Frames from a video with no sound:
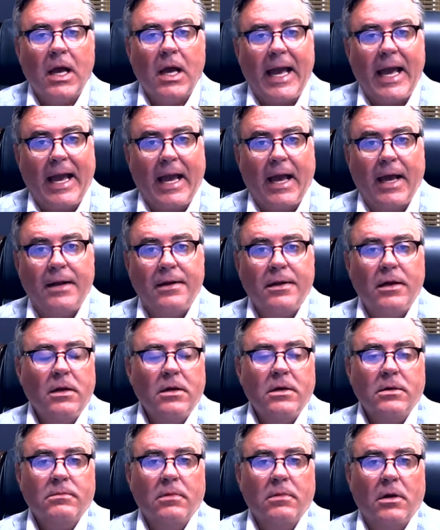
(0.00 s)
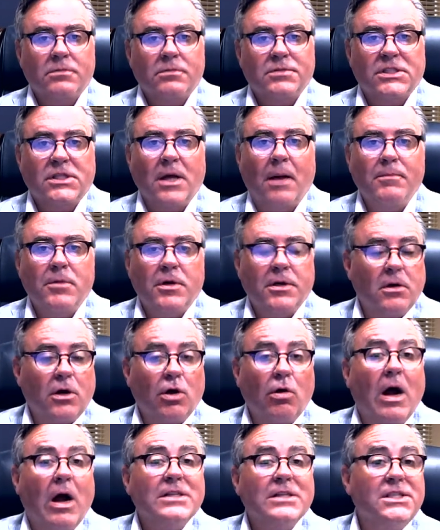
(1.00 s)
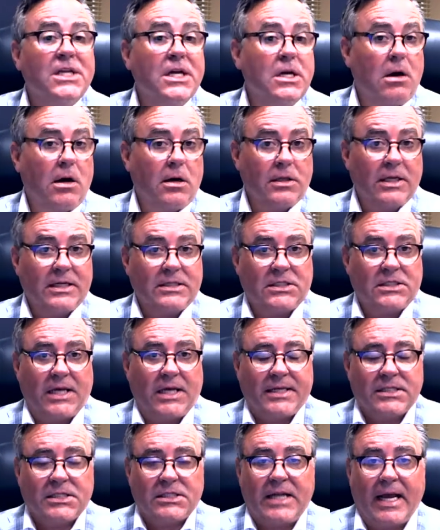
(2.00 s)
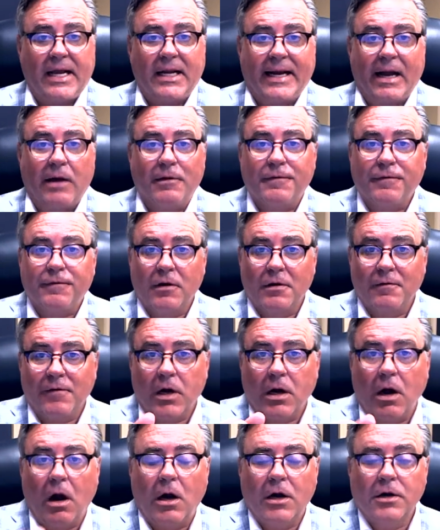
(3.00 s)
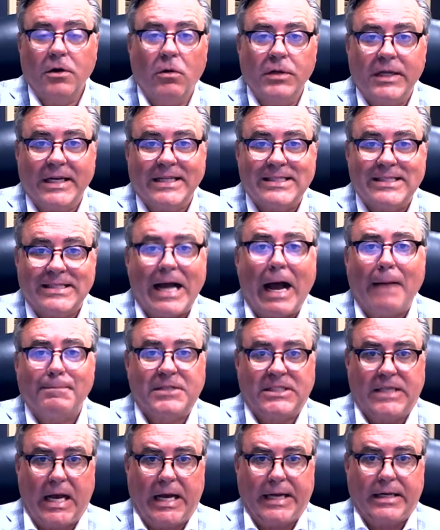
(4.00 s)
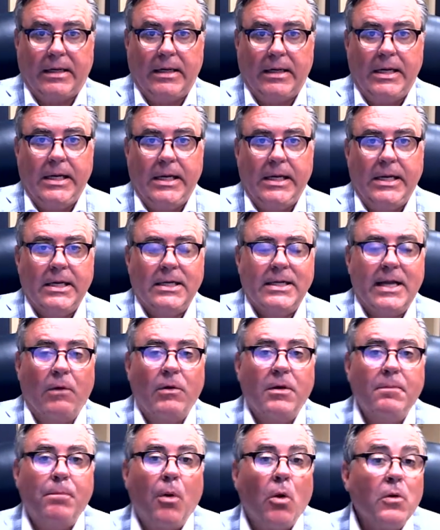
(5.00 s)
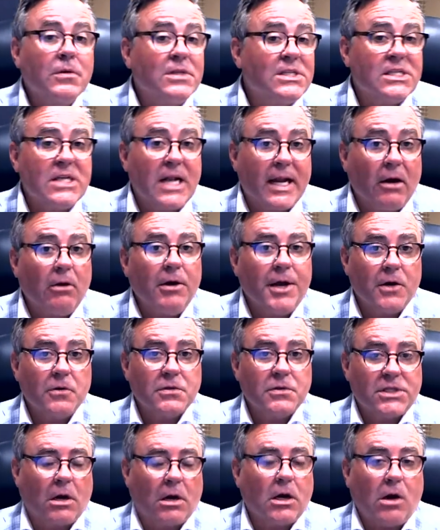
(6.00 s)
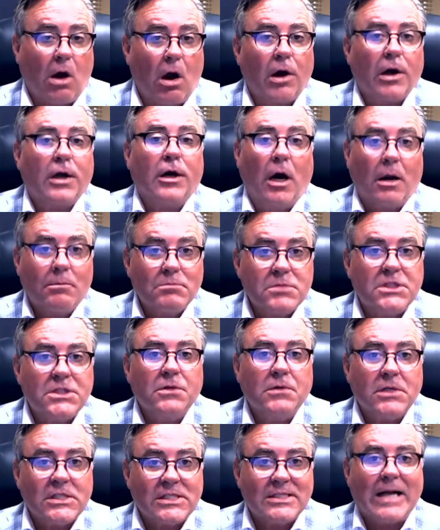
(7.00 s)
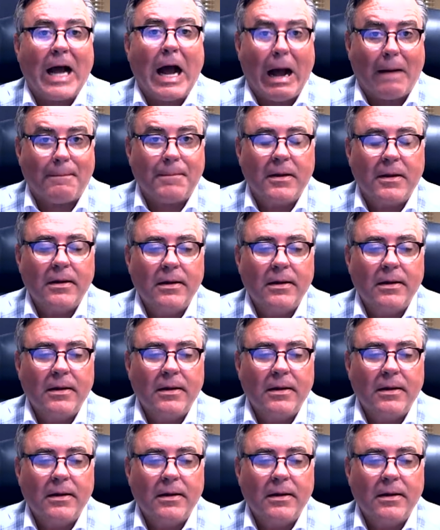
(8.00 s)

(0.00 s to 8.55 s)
and someone, a crossing guard, let's say, standing out in front of our car and holding a stop sign. Now, in both scenarios, our car comes to a stop.